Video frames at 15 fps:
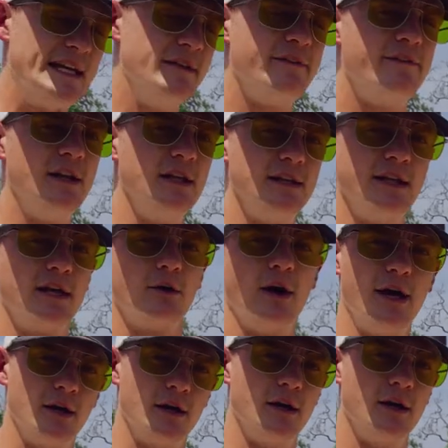infinitely
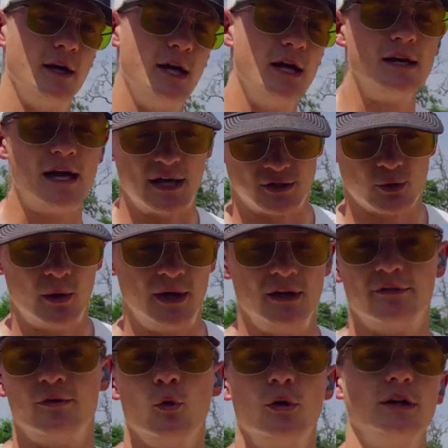greater at 20
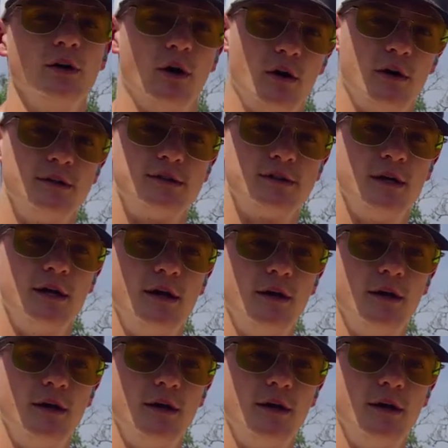to 40 yards